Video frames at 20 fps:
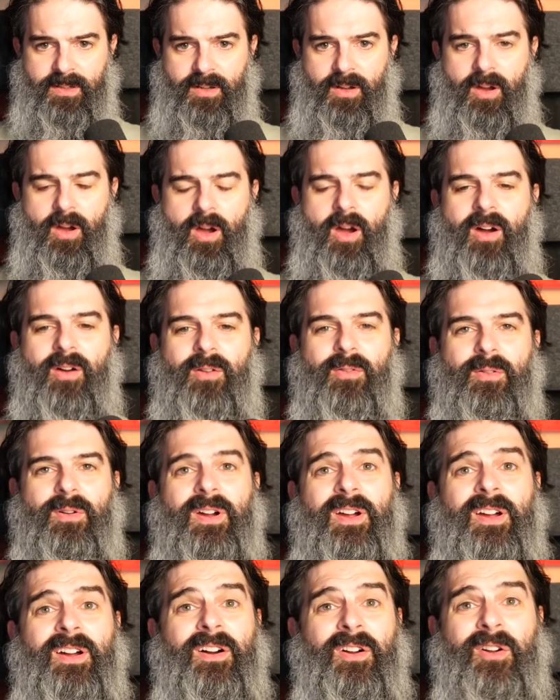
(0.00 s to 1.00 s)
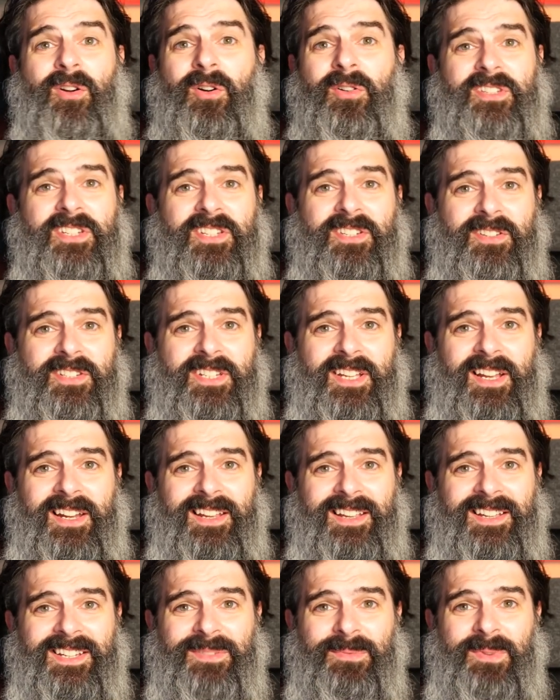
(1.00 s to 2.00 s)
Oh, of course it's not telling
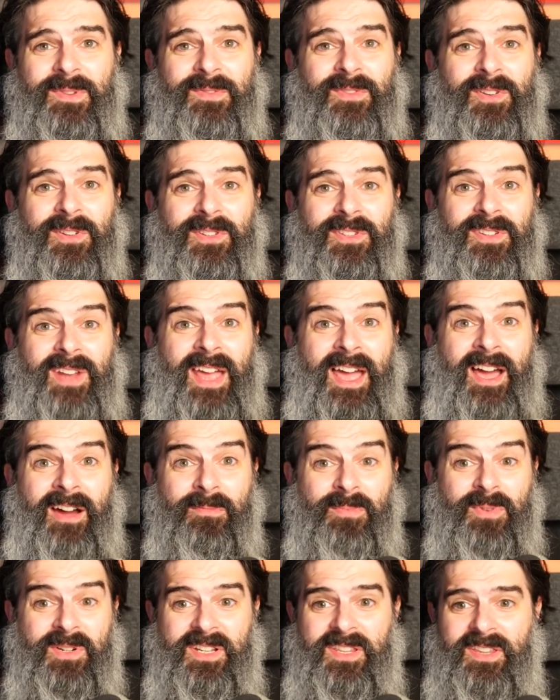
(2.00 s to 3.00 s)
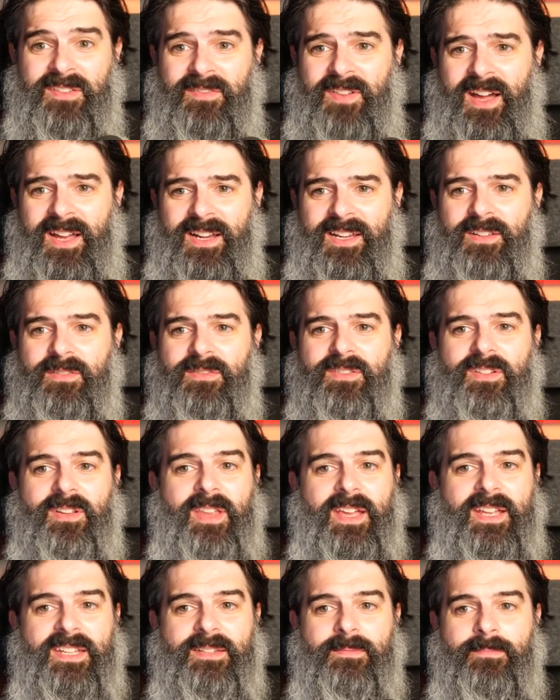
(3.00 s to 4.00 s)
us. We've not outputted the value, so
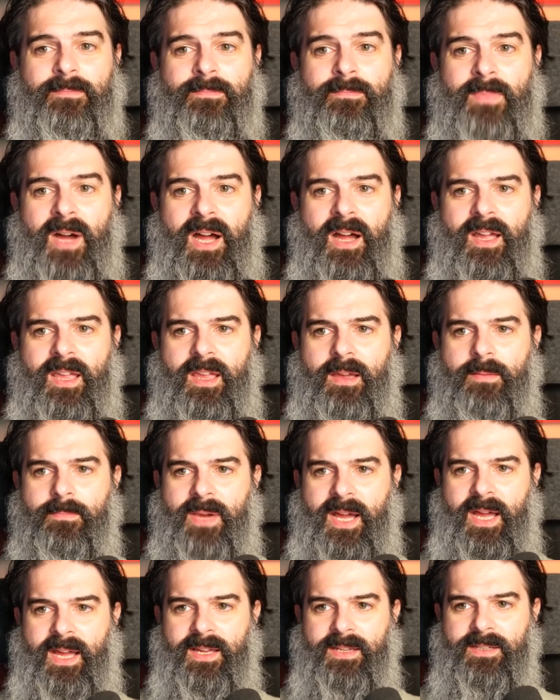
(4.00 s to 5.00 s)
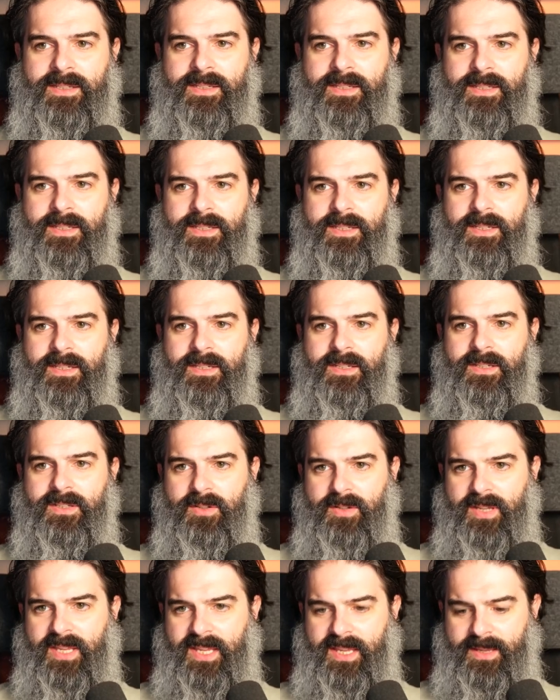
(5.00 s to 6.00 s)
that's my bad. So
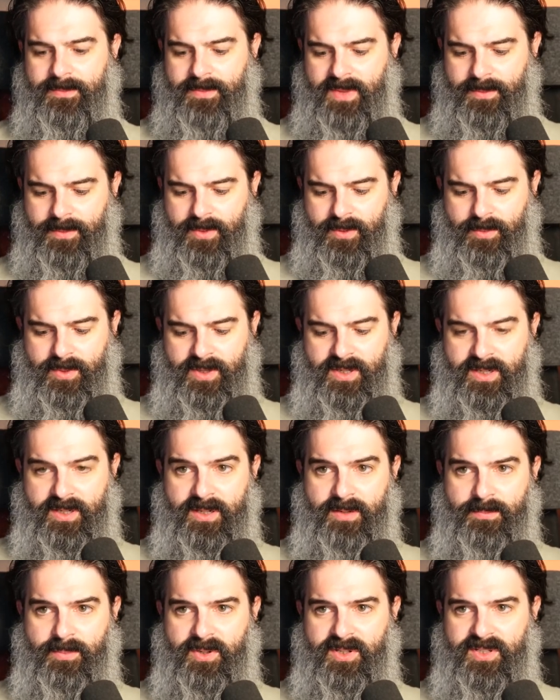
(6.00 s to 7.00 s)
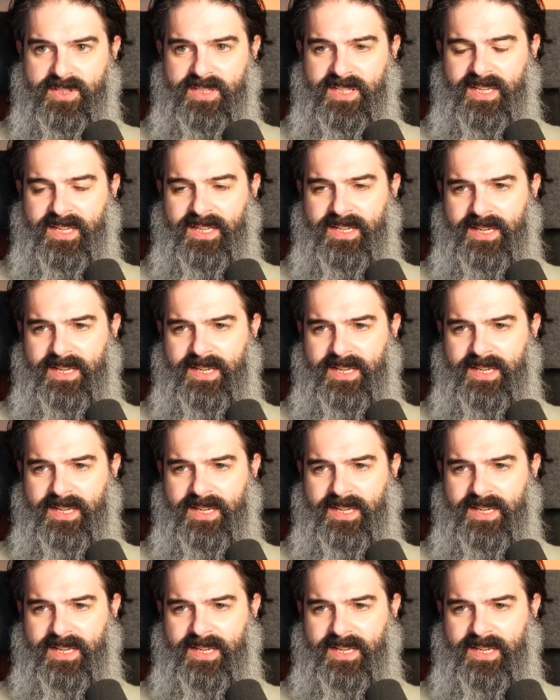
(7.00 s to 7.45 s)
here maybe we're going to put in